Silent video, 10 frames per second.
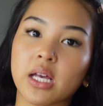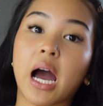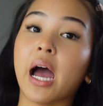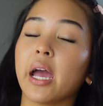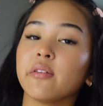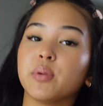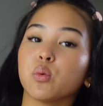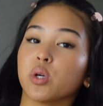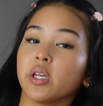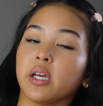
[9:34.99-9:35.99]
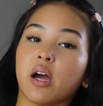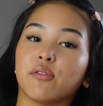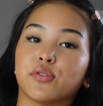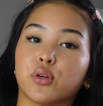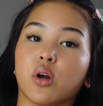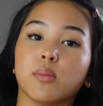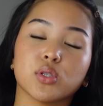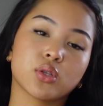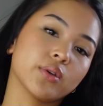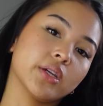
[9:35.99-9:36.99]
I've been working out for
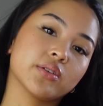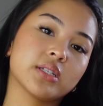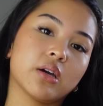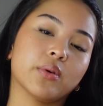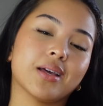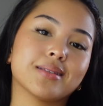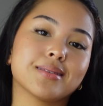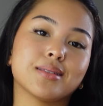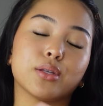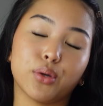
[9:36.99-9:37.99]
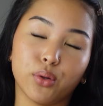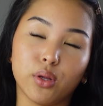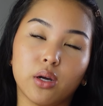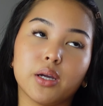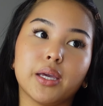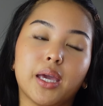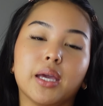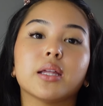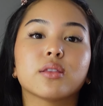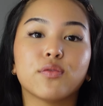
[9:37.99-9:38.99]
almost 3 years now and I still can't
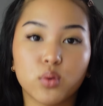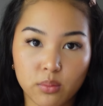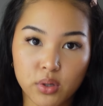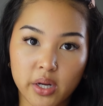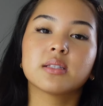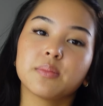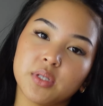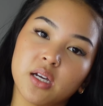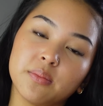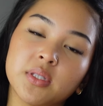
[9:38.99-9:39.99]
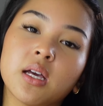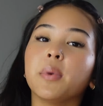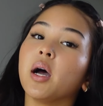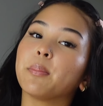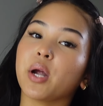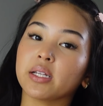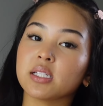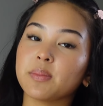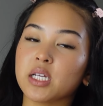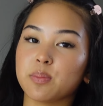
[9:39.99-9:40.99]
get the form right sometimes, but
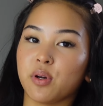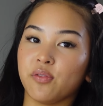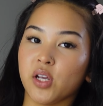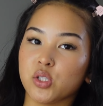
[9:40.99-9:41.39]
practice makes perfect.